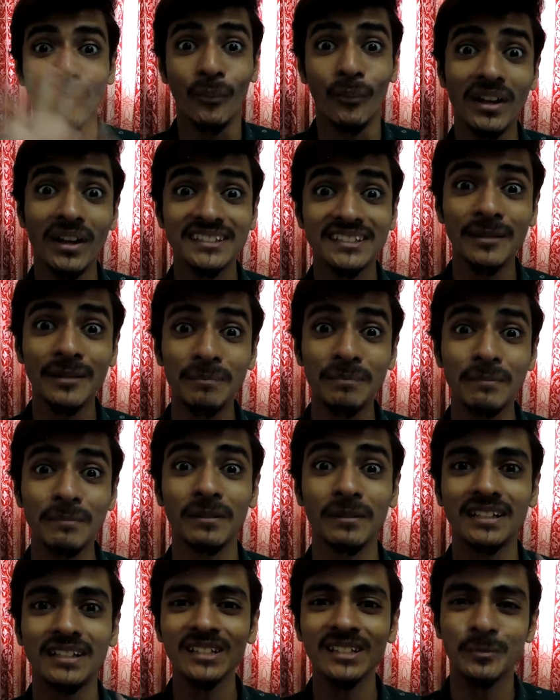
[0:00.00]
What's up, people?
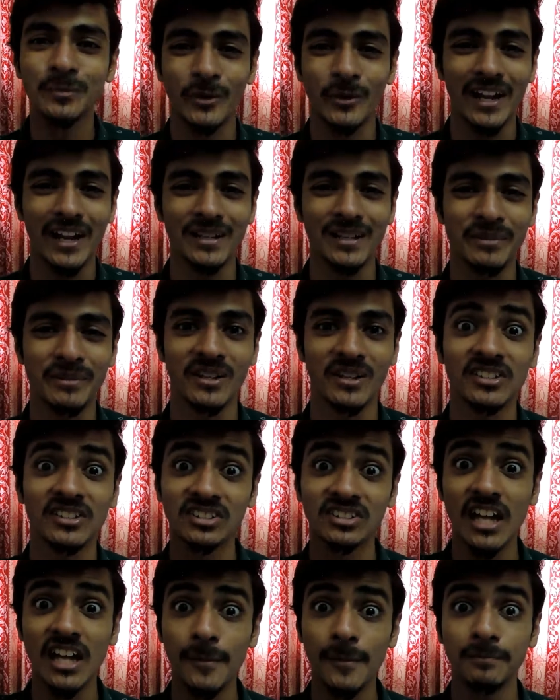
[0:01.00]
It's Borandom here.
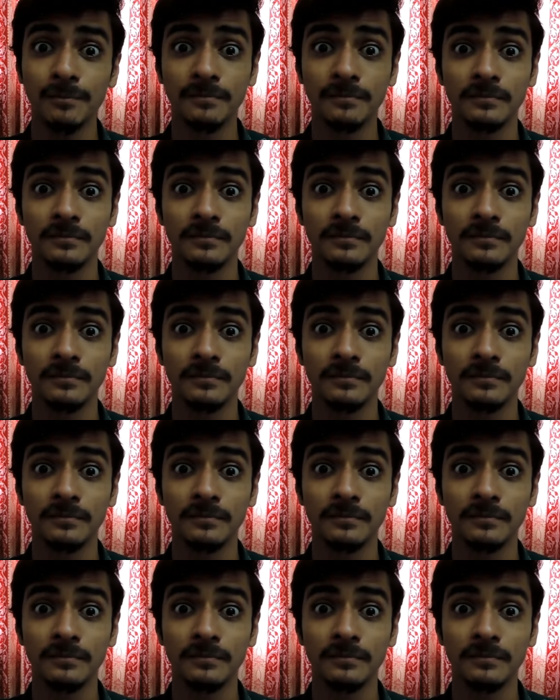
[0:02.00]
Stop.